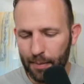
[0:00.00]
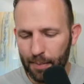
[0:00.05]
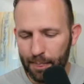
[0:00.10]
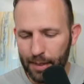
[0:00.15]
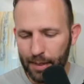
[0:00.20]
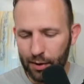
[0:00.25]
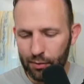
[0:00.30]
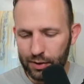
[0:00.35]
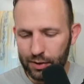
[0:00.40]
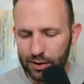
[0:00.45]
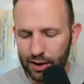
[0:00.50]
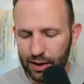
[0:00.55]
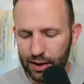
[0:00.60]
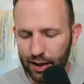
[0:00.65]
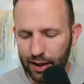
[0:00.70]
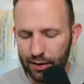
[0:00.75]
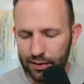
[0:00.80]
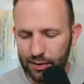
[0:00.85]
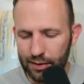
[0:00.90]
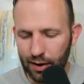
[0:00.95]
It was the
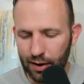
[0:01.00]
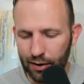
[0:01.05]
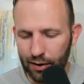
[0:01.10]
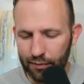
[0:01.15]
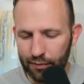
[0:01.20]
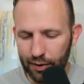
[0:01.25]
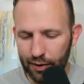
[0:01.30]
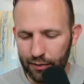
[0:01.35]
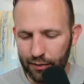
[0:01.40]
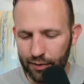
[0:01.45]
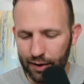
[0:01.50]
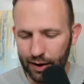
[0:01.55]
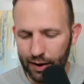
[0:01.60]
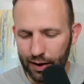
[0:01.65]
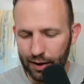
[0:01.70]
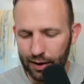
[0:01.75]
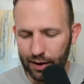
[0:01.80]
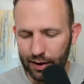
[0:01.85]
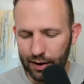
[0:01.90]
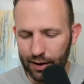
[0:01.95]
kind of tough love that I
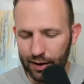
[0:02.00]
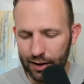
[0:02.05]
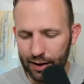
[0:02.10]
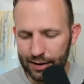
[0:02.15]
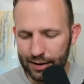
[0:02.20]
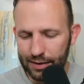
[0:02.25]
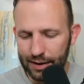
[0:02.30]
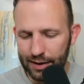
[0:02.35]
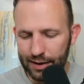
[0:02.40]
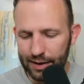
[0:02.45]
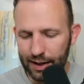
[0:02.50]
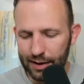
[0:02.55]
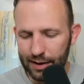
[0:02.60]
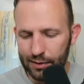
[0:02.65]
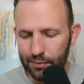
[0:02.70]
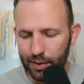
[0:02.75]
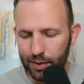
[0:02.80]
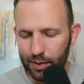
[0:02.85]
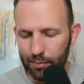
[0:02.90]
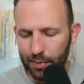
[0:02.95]
needed, and as the days
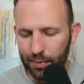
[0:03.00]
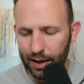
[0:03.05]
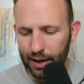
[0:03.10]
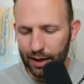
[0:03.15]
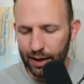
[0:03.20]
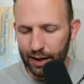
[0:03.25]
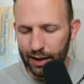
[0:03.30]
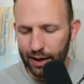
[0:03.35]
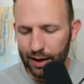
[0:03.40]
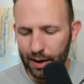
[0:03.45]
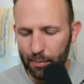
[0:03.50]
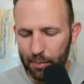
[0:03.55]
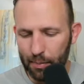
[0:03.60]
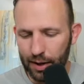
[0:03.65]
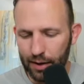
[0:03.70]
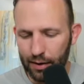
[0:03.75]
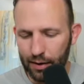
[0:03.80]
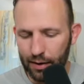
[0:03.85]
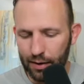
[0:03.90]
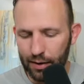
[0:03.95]
went by, I got
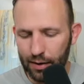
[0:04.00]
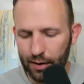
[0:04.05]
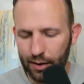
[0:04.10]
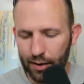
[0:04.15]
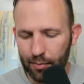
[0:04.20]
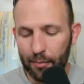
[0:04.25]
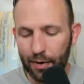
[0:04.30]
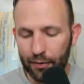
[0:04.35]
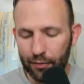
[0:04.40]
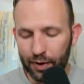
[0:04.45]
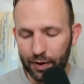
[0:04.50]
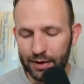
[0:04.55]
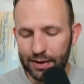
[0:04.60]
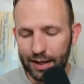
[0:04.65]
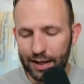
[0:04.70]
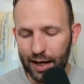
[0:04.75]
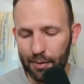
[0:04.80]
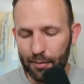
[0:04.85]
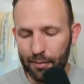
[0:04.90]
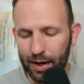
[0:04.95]
better. My friends
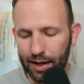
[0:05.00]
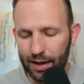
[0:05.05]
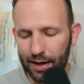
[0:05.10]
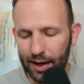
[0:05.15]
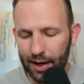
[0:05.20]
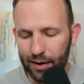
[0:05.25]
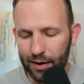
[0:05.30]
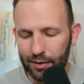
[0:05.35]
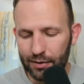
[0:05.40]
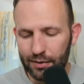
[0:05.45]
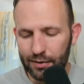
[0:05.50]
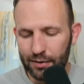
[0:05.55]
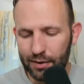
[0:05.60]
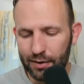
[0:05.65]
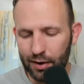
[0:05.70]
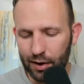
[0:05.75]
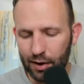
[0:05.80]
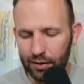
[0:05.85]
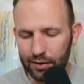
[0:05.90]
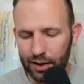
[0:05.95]
came by the house,
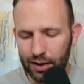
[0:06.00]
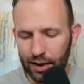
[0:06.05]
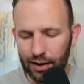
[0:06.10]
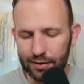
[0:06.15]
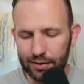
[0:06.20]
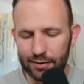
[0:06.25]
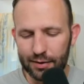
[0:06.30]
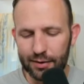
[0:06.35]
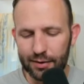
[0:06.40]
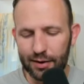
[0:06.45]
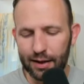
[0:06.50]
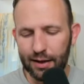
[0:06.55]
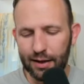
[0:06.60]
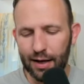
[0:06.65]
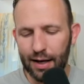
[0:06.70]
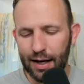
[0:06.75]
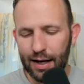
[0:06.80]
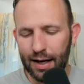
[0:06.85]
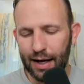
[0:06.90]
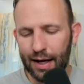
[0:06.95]
called constantly,
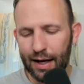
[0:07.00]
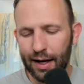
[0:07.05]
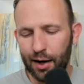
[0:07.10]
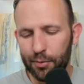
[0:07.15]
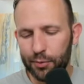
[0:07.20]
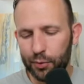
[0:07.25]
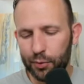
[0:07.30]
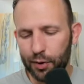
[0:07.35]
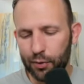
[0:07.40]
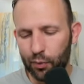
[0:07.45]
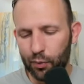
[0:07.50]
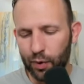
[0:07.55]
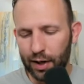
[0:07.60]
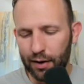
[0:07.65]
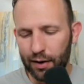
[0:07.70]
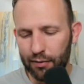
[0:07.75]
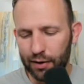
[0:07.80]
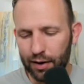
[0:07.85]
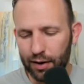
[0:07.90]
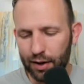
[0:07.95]
and helped with
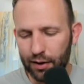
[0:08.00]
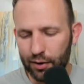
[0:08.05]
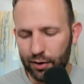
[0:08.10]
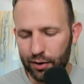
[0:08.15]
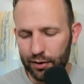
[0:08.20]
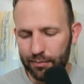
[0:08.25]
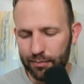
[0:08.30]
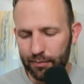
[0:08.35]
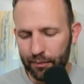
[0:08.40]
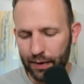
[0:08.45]
whatever they could.